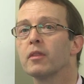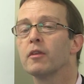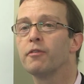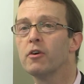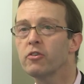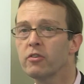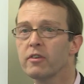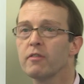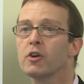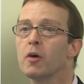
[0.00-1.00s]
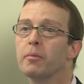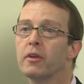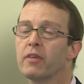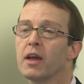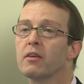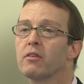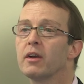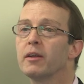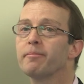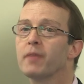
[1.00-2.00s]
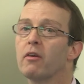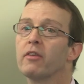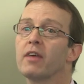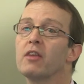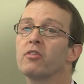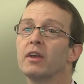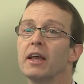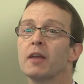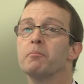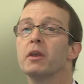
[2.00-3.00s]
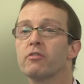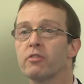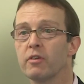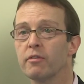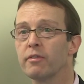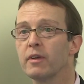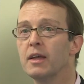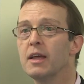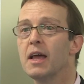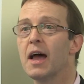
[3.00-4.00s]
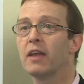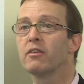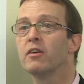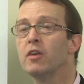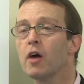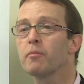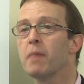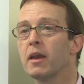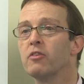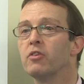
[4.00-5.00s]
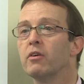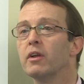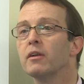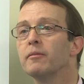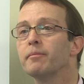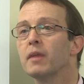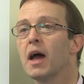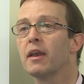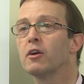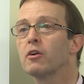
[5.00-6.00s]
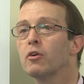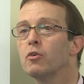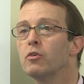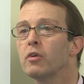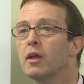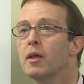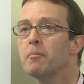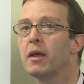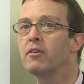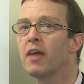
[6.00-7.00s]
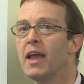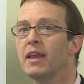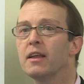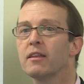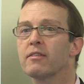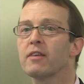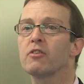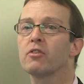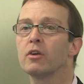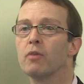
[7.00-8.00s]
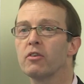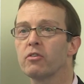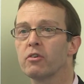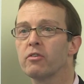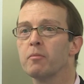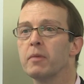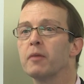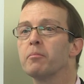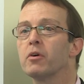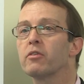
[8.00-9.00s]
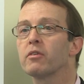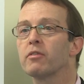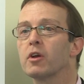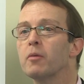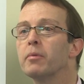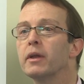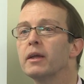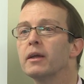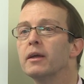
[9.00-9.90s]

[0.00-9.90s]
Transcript: The functions of a company secretary are essentially administrative and not managerial, and include maintaining the statutory registers and minute books of the company,